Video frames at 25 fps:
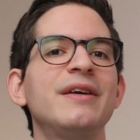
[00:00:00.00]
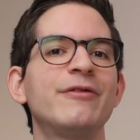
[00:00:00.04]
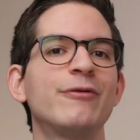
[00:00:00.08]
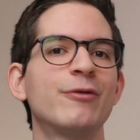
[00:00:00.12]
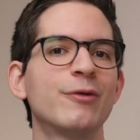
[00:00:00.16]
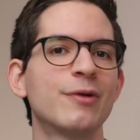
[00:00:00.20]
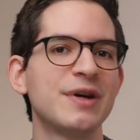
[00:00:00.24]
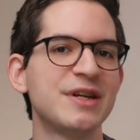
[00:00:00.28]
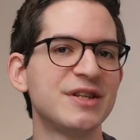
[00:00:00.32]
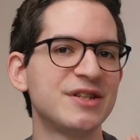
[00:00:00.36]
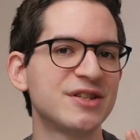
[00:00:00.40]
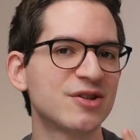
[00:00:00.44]

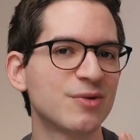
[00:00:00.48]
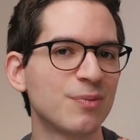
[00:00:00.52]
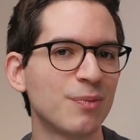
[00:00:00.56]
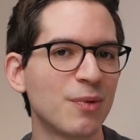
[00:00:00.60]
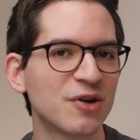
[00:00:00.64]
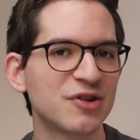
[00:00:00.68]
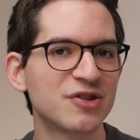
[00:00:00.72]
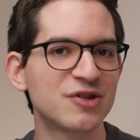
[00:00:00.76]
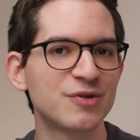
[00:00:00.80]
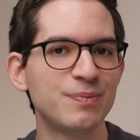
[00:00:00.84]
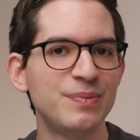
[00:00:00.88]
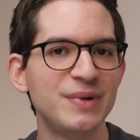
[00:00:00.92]
for a
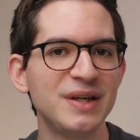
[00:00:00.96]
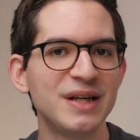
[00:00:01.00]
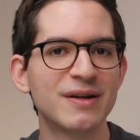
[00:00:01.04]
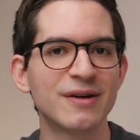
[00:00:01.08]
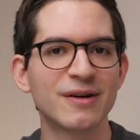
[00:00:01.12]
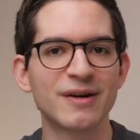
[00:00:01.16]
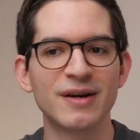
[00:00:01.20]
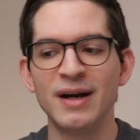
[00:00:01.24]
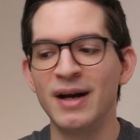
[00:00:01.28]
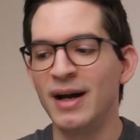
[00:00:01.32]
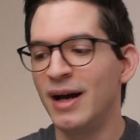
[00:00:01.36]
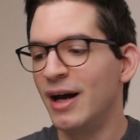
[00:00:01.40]
smart
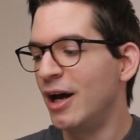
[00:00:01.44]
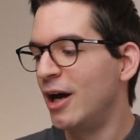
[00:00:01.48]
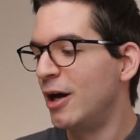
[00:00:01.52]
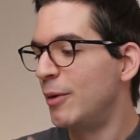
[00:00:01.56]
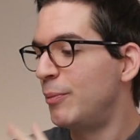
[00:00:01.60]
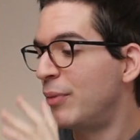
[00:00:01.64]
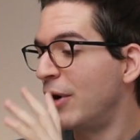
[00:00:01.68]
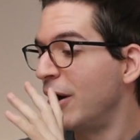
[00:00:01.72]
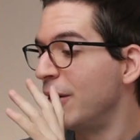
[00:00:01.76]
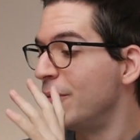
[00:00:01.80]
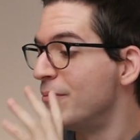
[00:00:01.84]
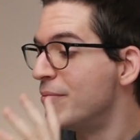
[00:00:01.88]
speaker
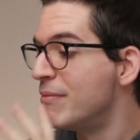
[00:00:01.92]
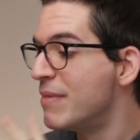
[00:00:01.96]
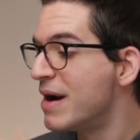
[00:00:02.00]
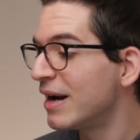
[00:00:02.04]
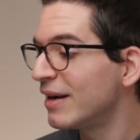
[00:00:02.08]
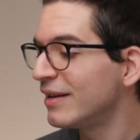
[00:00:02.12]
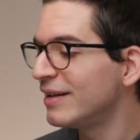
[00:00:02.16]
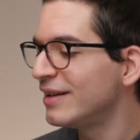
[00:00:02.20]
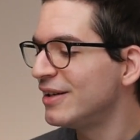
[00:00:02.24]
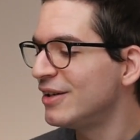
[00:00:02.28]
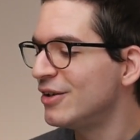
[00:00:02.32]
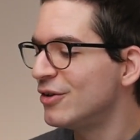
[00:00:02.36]

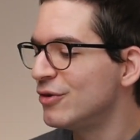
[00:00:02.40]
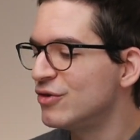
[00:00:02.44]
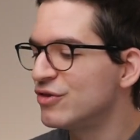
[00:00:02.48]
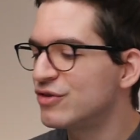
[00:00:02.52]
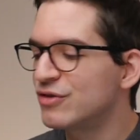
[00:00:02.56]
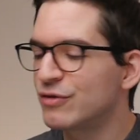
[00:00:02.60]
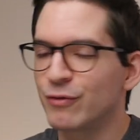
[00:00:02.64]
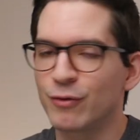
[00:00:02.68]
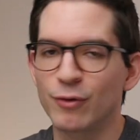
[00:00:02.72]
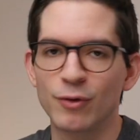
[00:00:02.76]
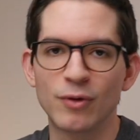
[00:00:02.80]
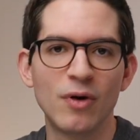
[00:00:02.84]
primarily
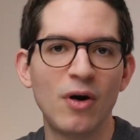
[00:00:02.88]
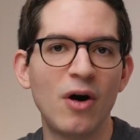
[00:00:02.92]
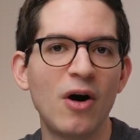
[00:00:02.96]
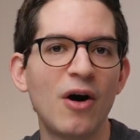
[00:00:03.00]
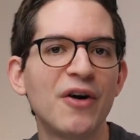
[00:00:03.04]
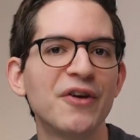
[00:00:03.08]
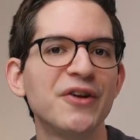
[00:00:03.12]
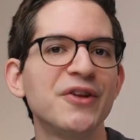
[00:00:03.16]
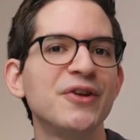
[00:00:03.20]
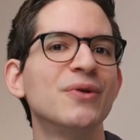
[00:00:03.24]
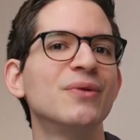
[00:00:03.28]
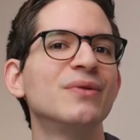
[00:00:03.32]
used for
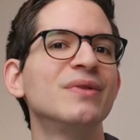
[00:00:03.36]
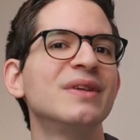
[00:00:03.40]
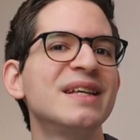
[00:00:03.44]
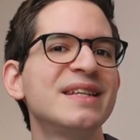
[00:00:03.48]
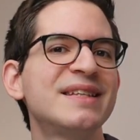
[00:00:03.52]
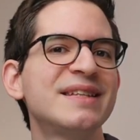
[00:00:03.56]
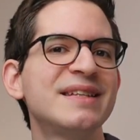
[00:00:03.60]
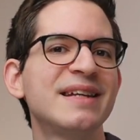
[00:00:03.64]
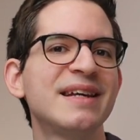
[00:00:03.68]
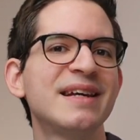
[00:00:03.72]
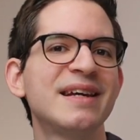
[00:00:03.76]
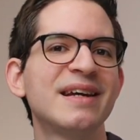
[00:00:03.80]
audio
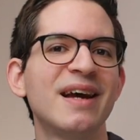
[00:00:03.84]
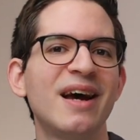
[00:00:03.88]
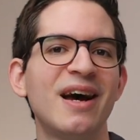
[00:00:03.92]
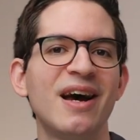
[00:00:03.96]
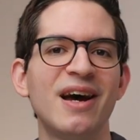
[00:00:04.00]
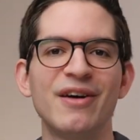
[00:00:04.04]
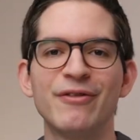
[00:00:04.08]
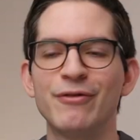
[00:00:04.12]
listening,